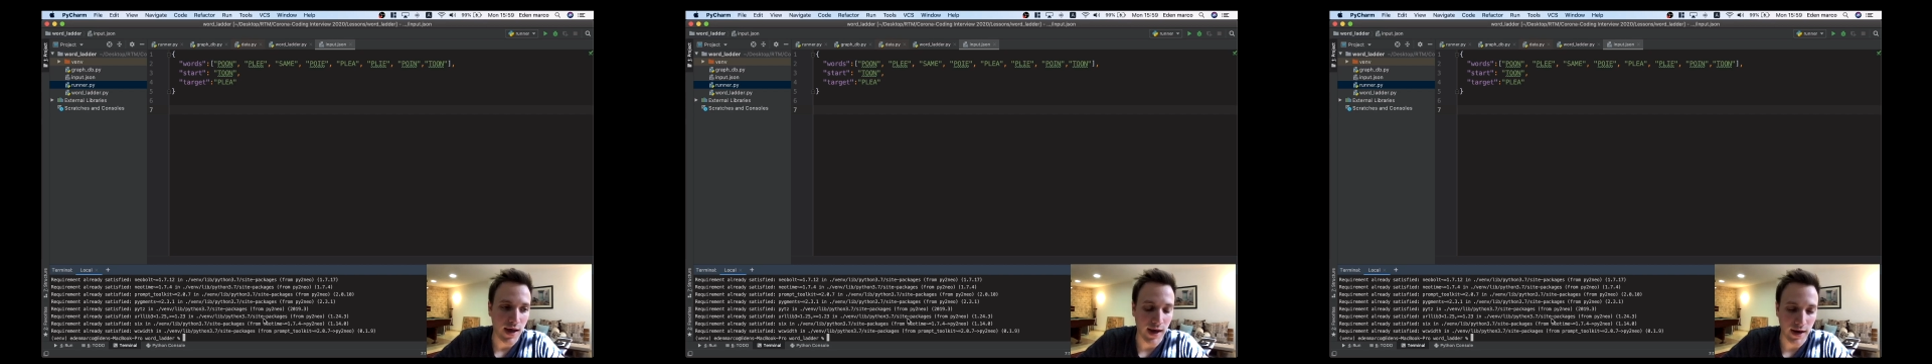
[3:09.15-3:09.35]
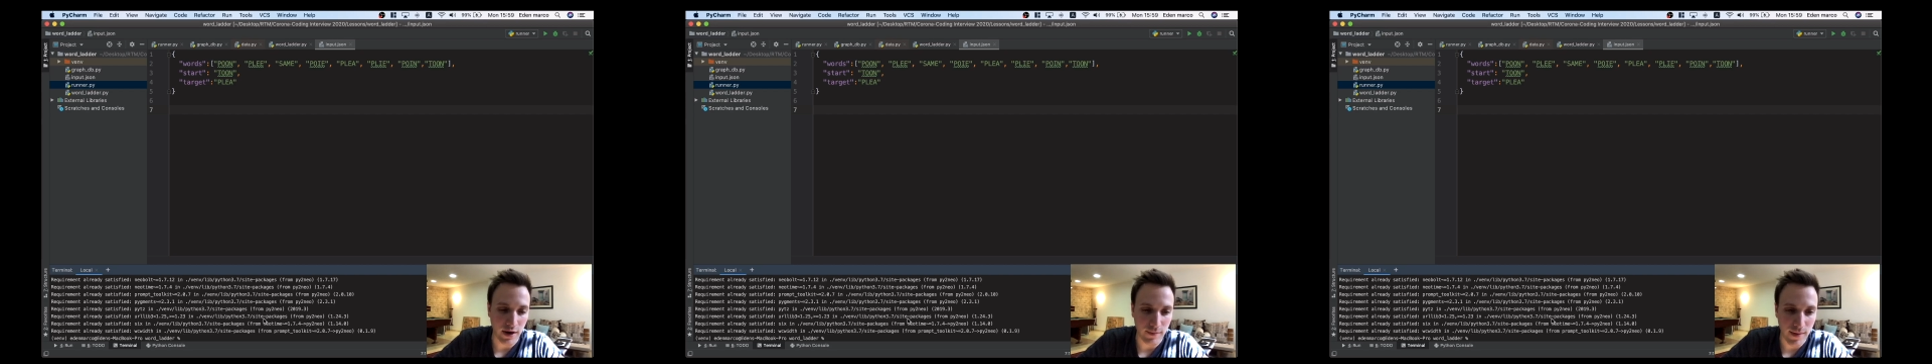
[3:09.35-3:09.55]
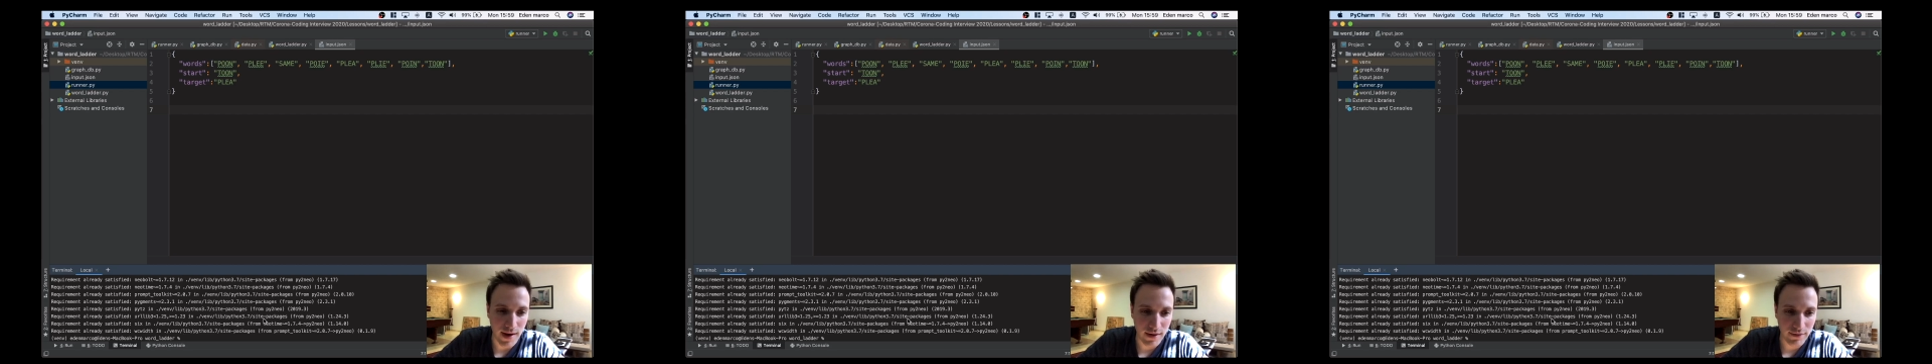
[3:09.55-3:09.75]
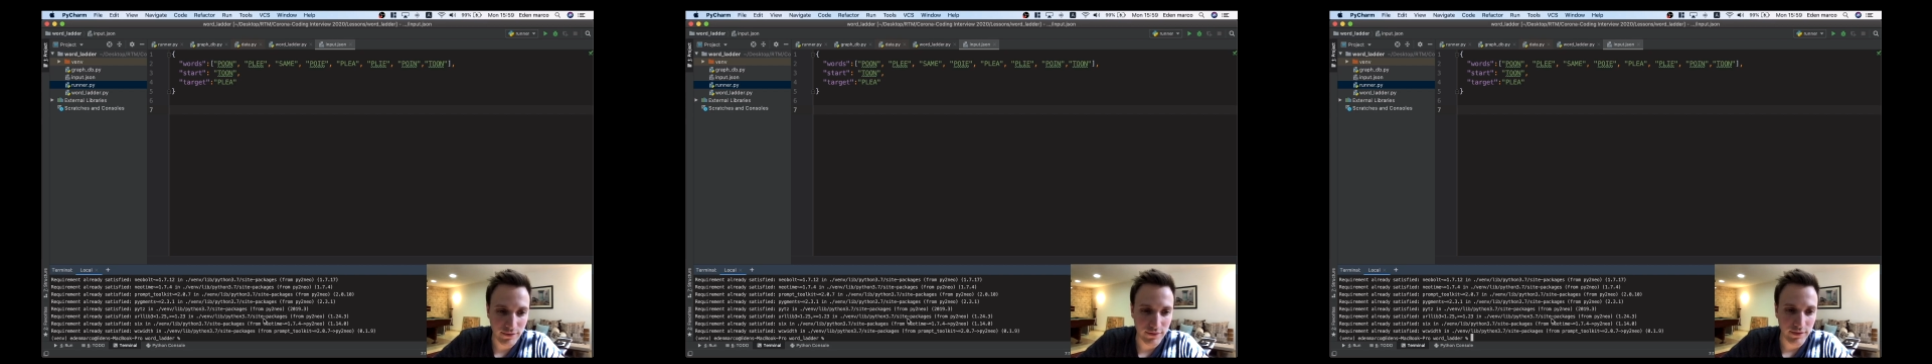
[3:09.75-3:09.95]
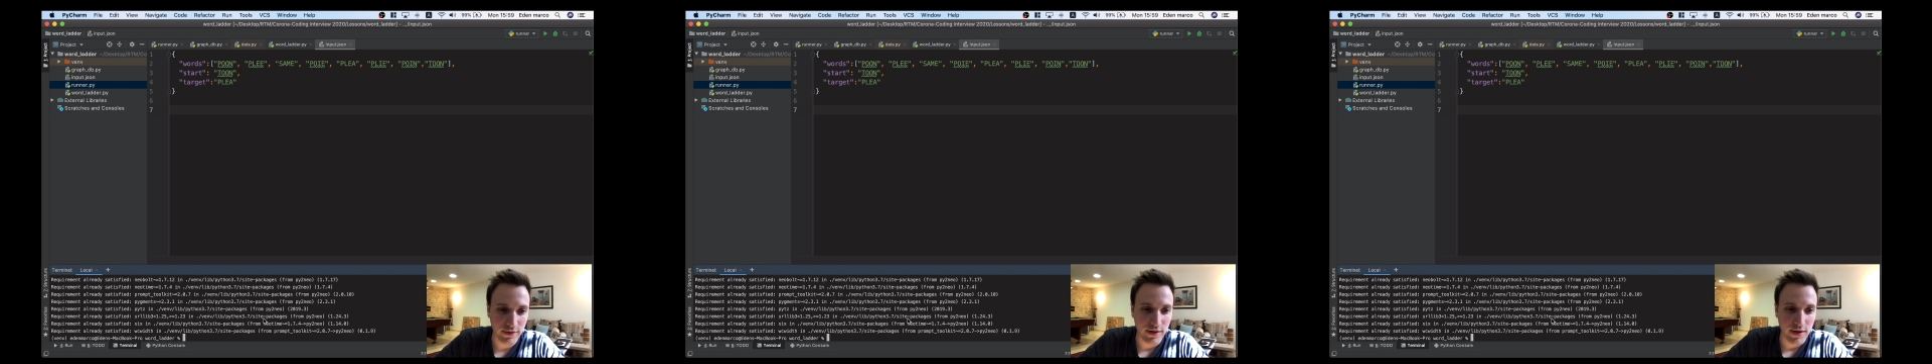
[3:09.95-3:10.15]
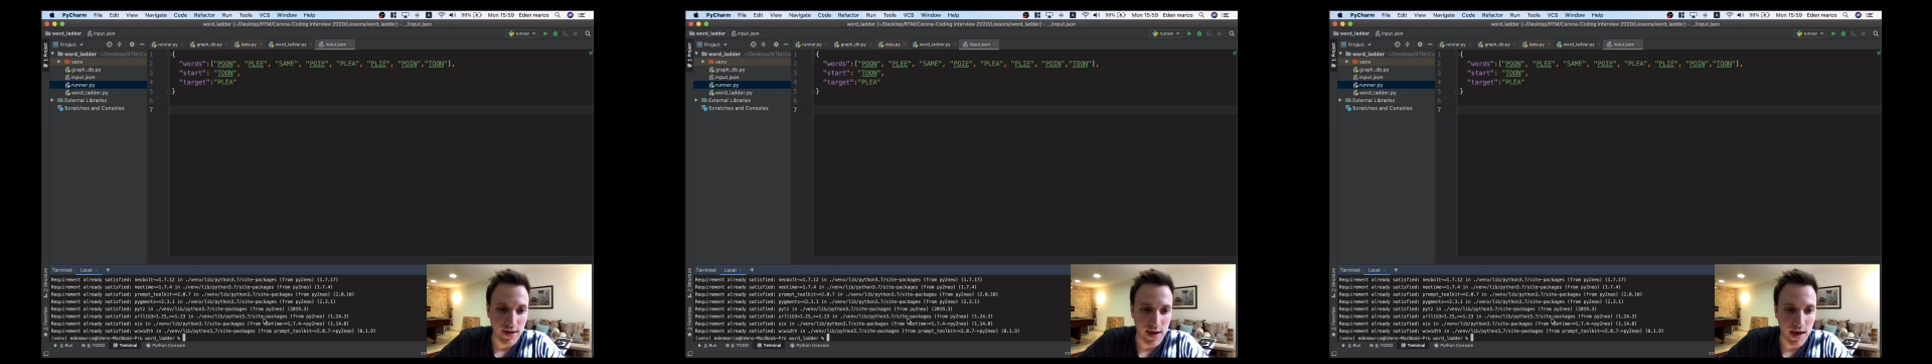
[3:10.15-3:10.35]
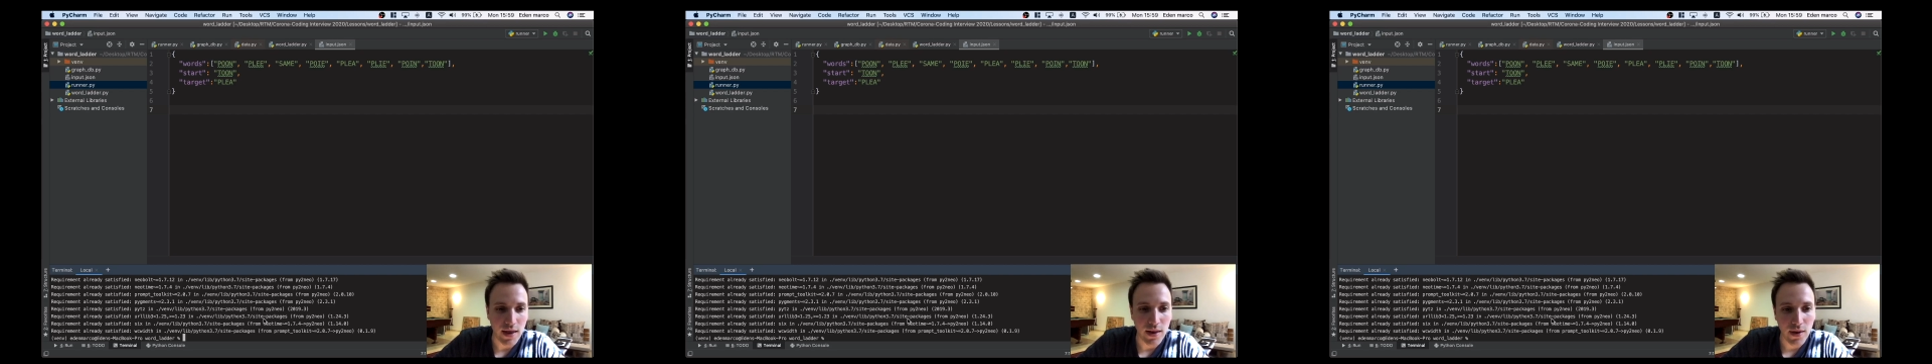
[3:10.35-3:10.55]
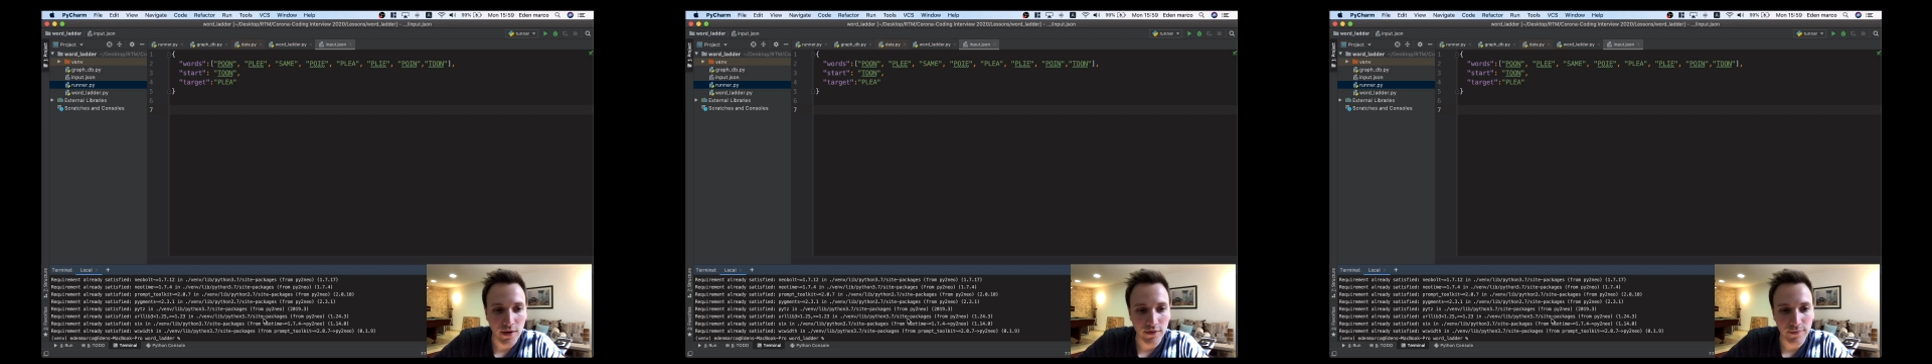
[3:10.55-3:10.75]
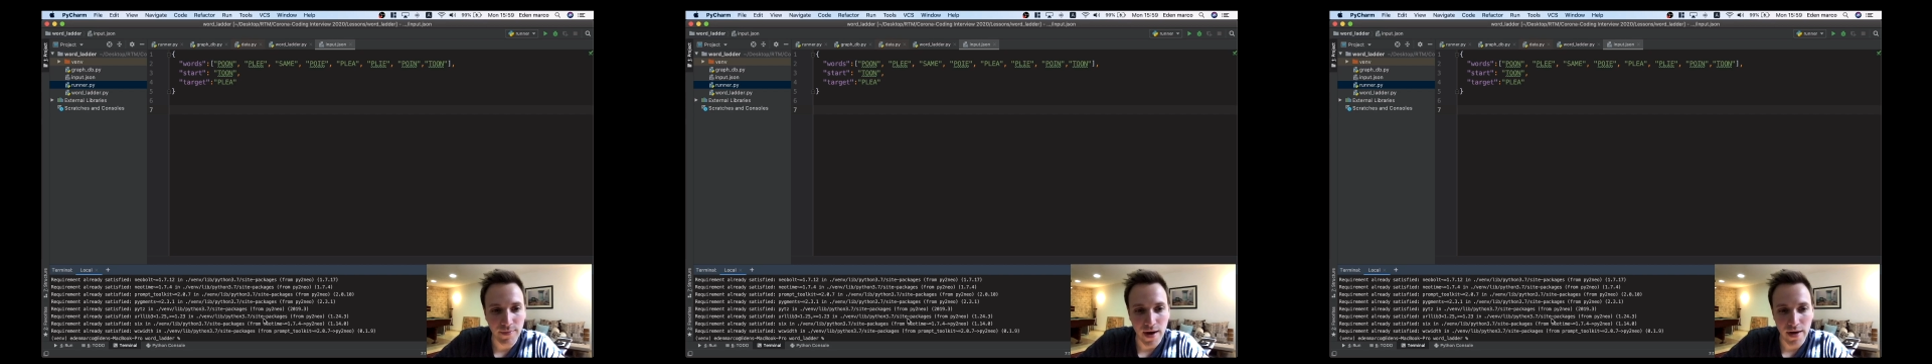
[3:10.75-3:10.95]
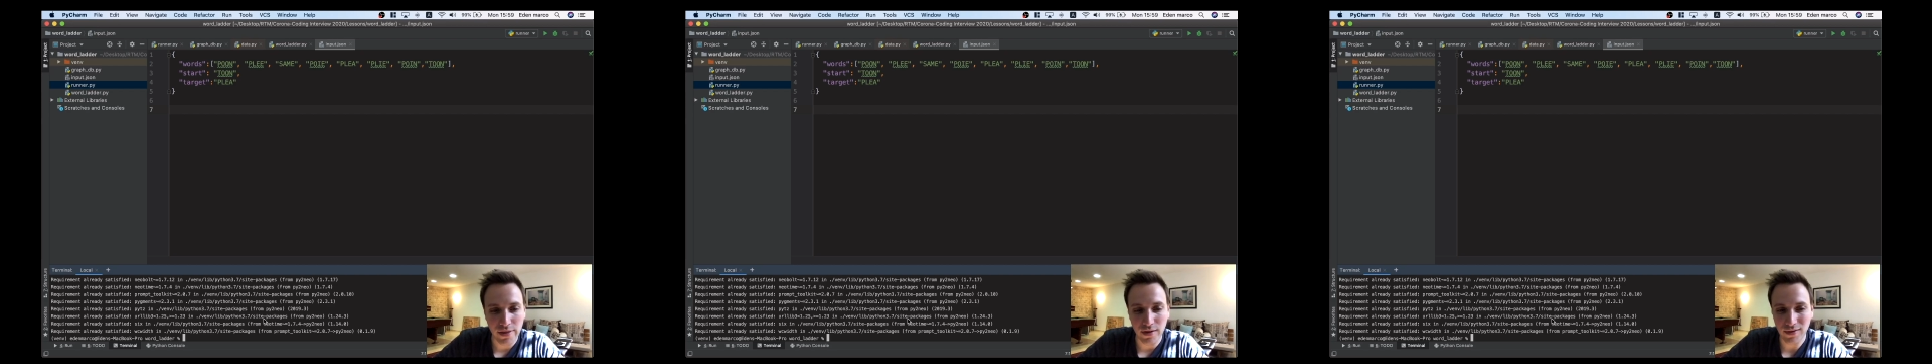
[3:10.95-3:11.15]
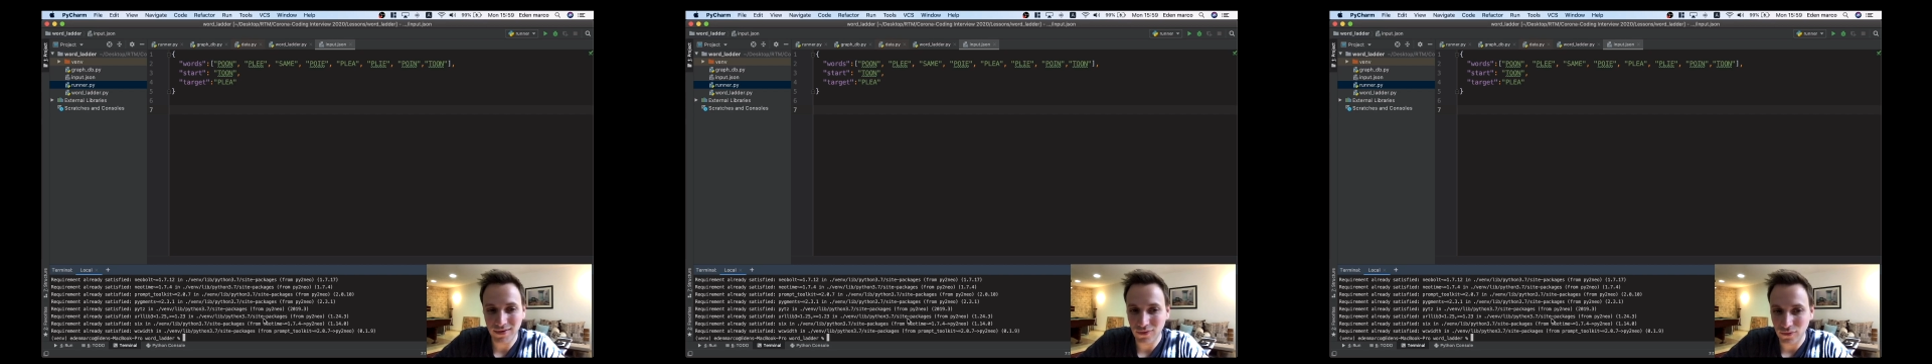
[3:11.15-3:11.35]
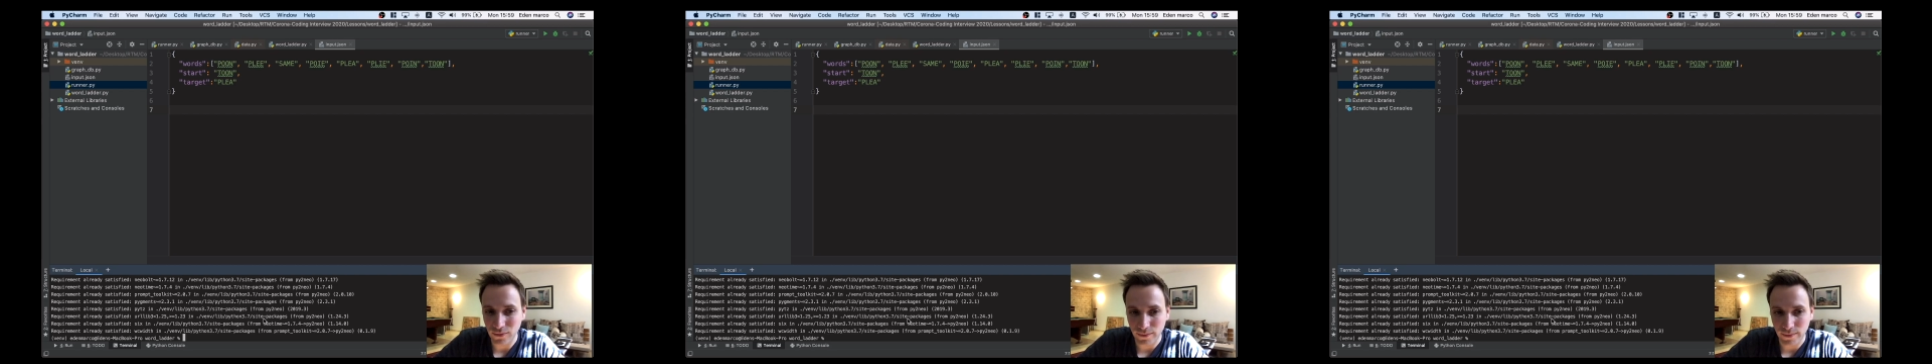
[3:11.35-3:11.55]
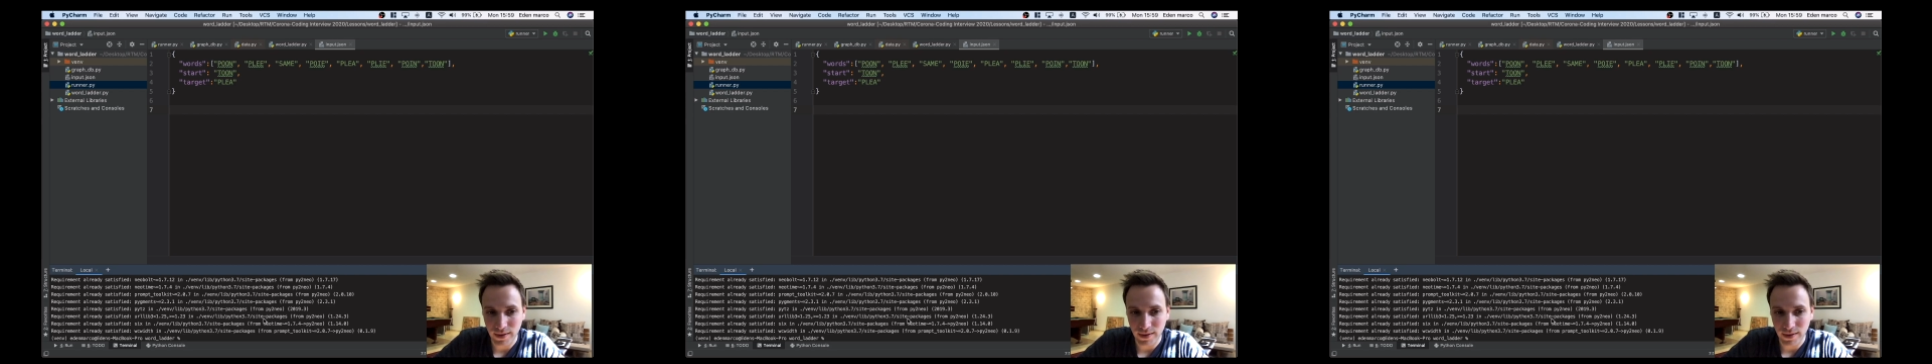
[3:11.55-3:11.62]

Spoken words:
and above and not Python 2,